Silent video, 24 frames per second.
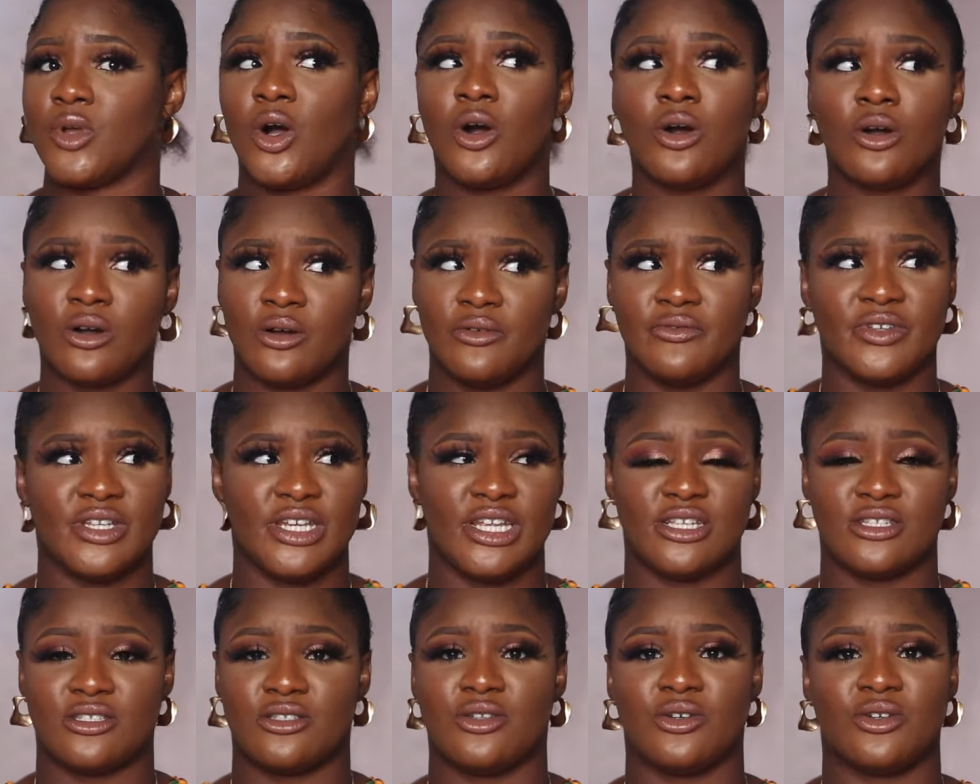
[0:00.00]
all
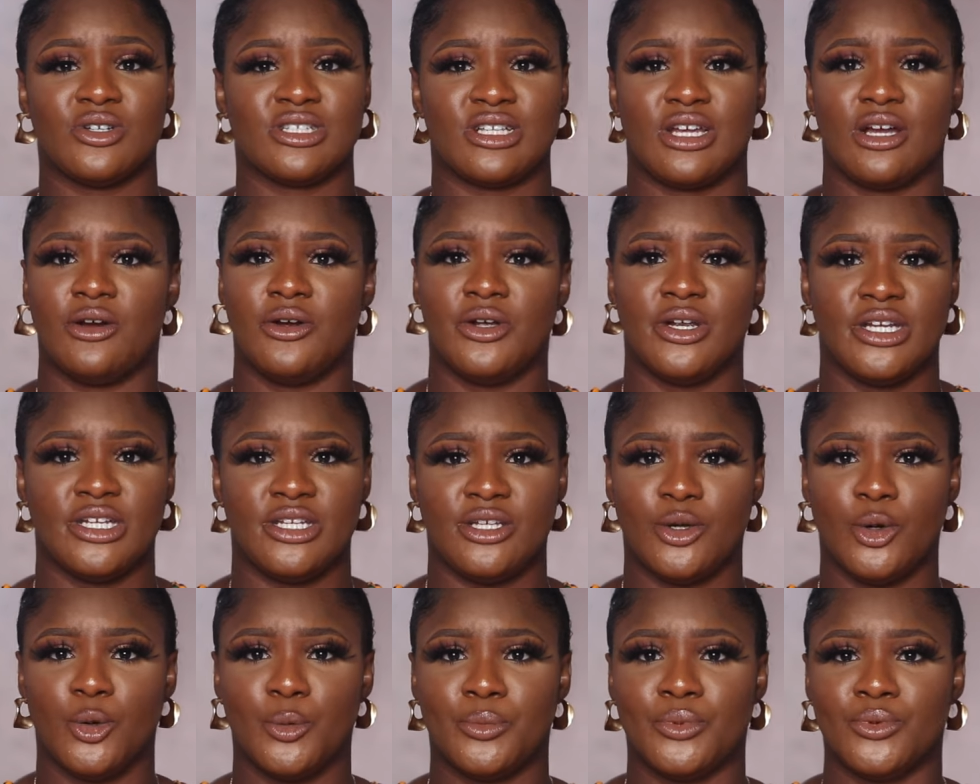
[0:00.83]
convenience stores are
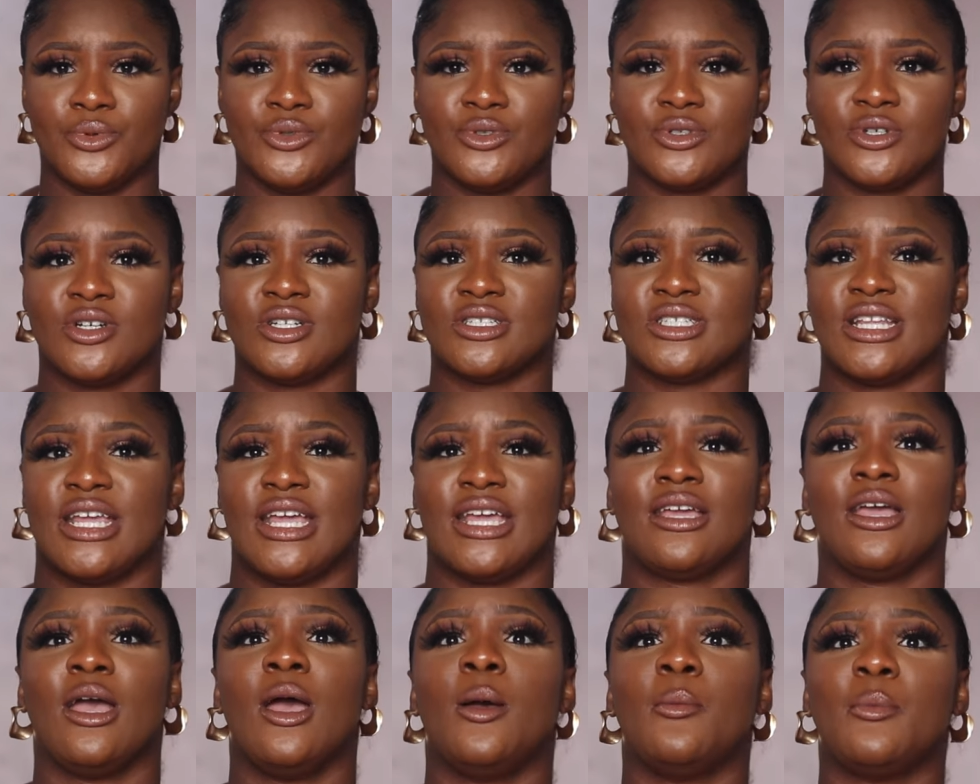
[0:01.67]
already open, because
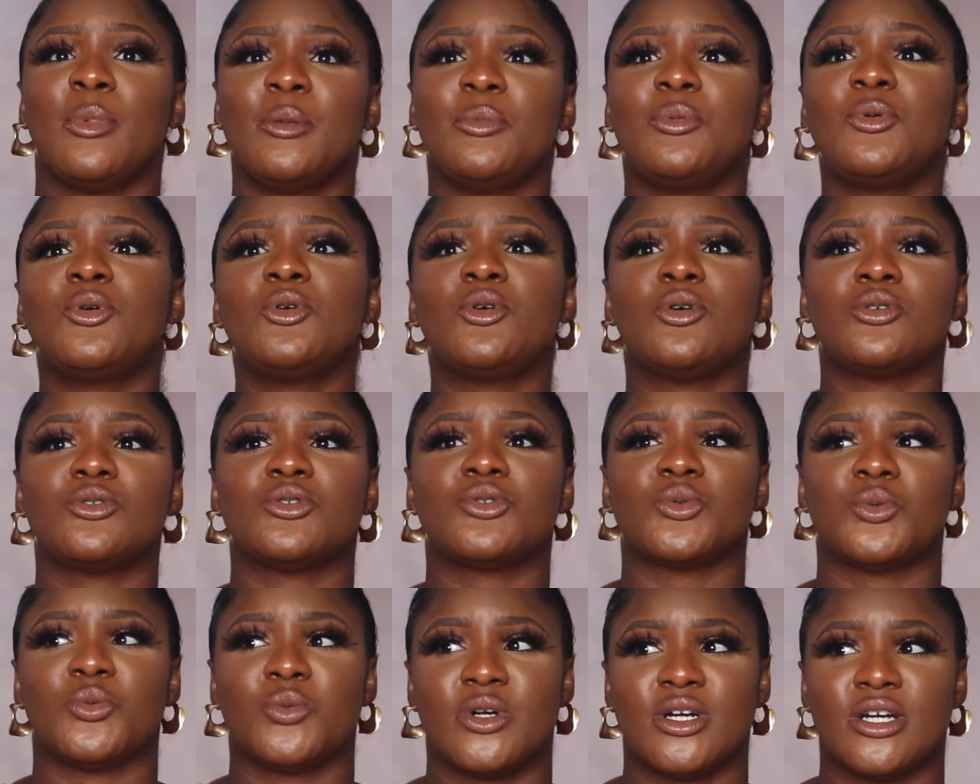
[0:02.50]
like people go
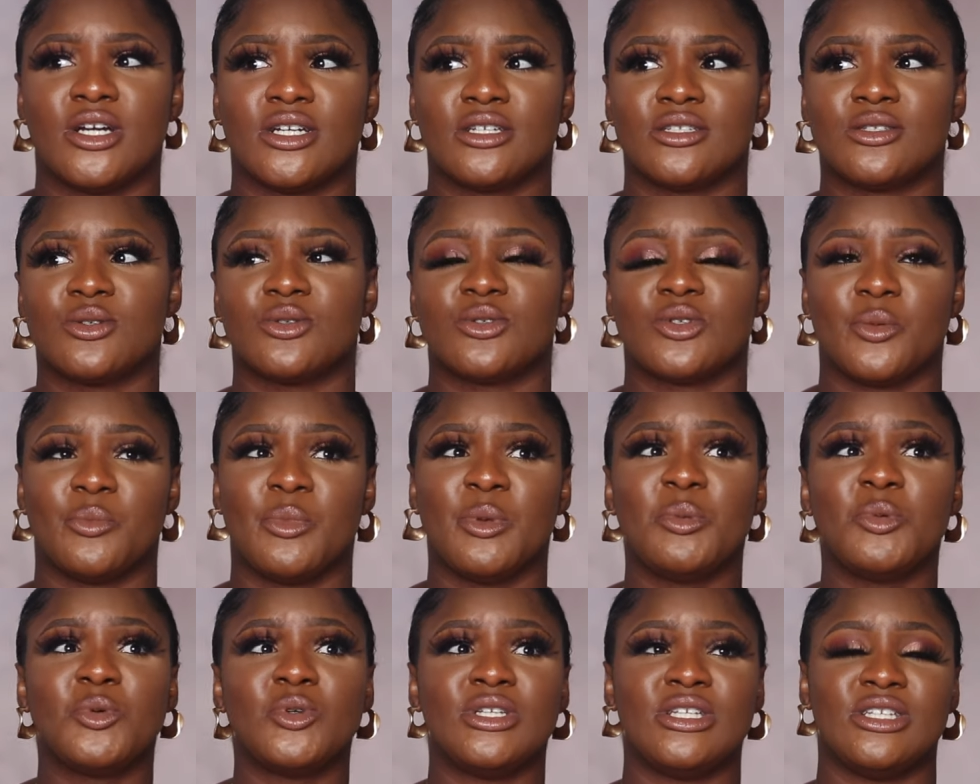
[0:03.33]
to work. So some
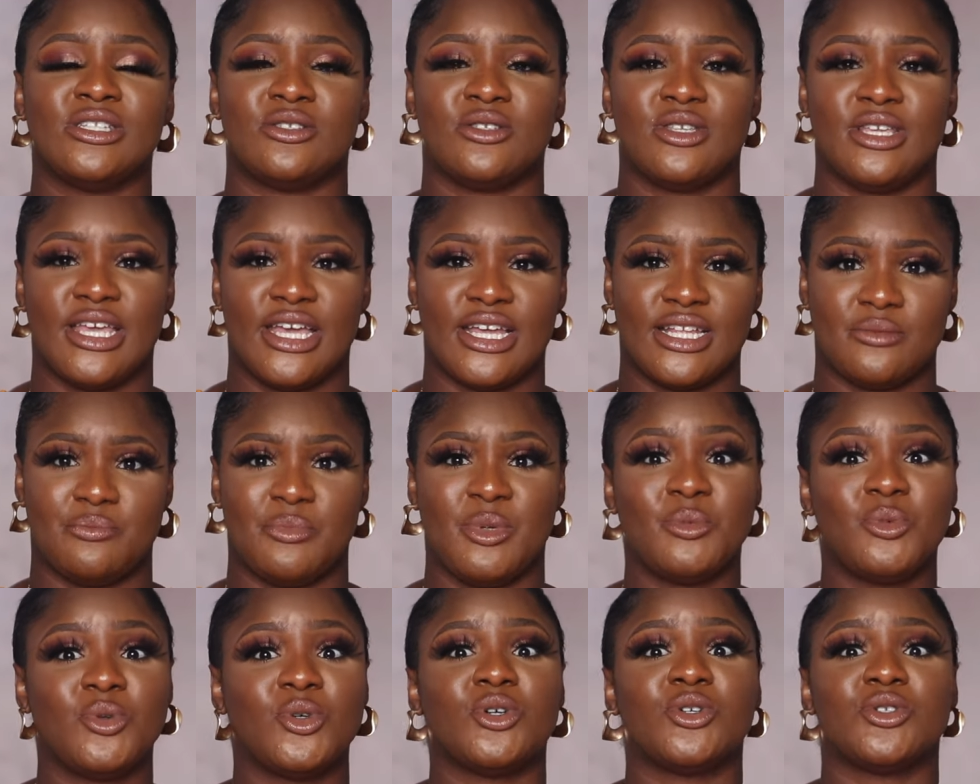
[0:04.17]
people need to
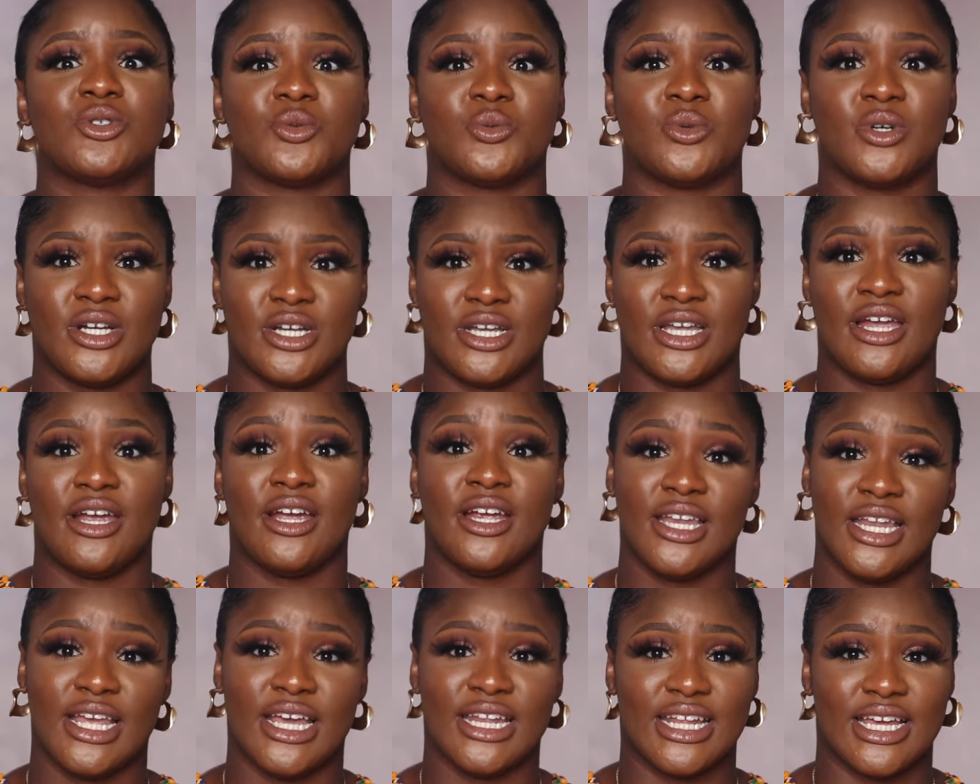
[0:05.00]
get, people go to work
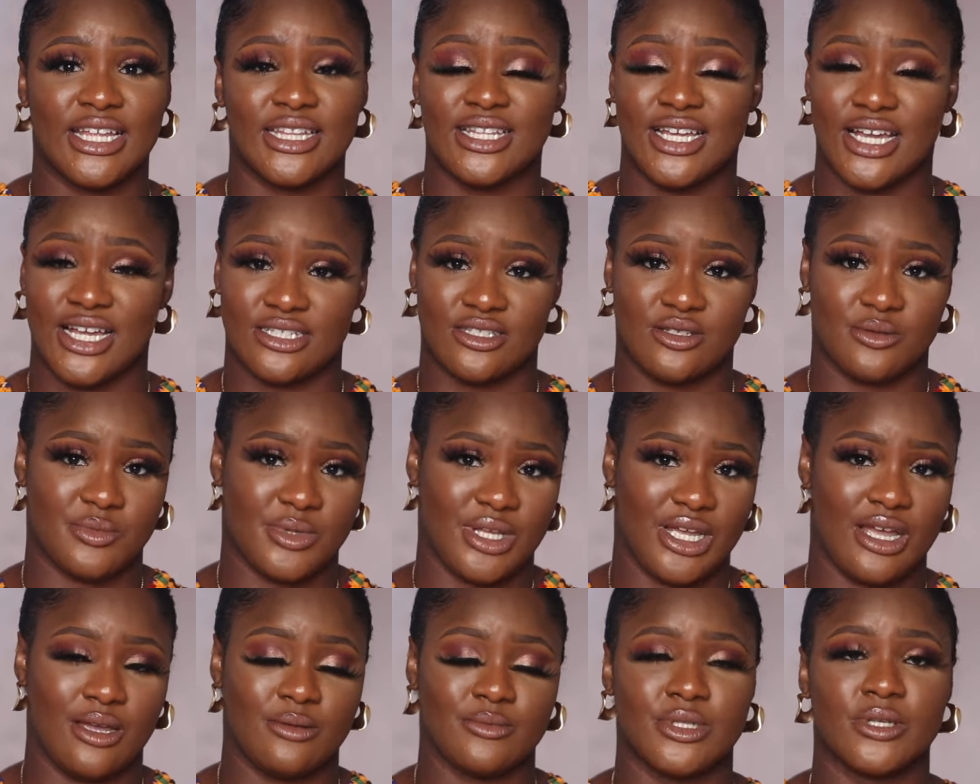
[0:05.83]
earlier than that
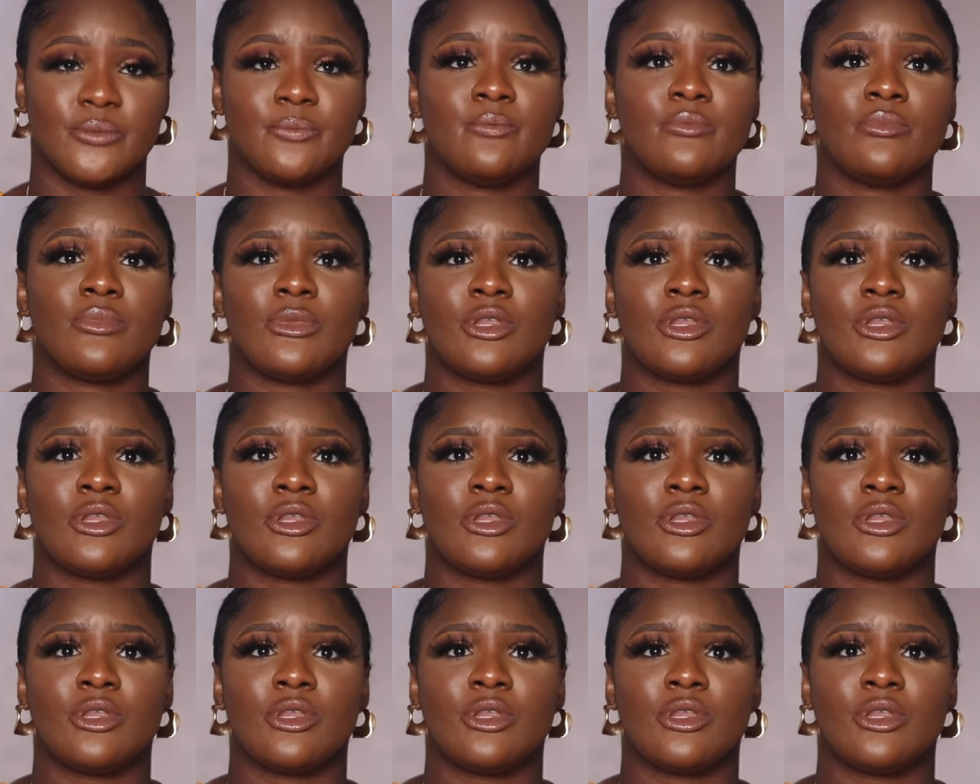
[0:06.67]
sometimes.